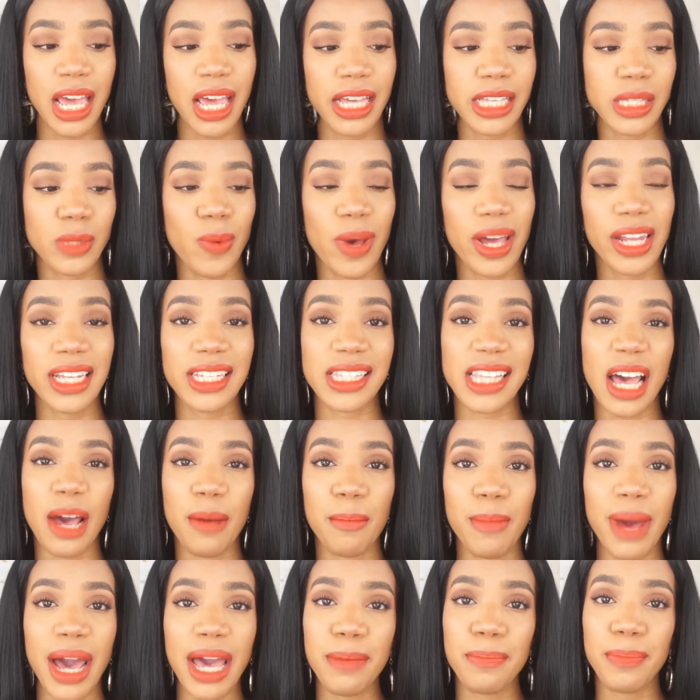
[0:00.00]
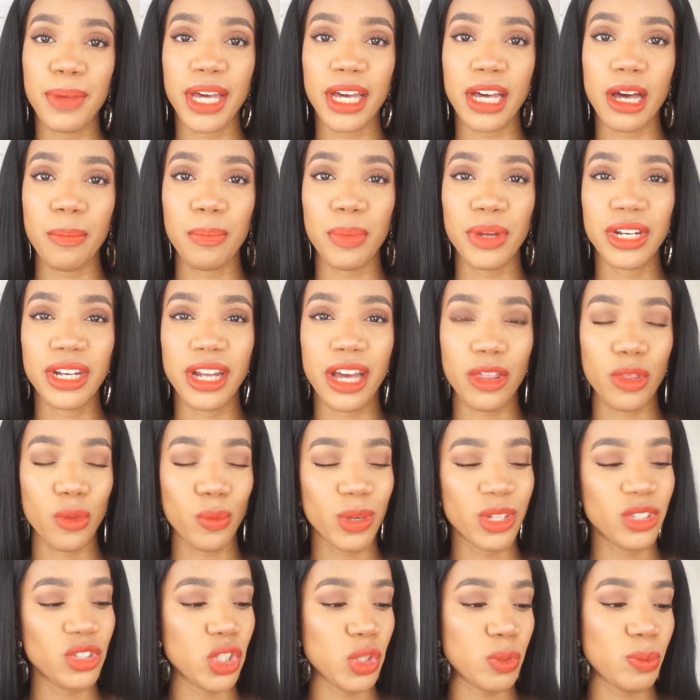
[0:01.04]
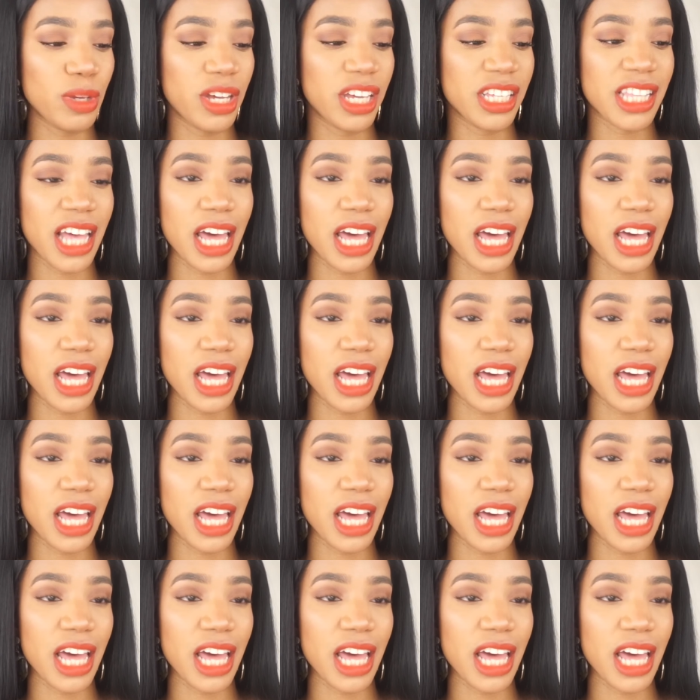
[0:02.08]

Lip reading: as well as I might pick up another one just because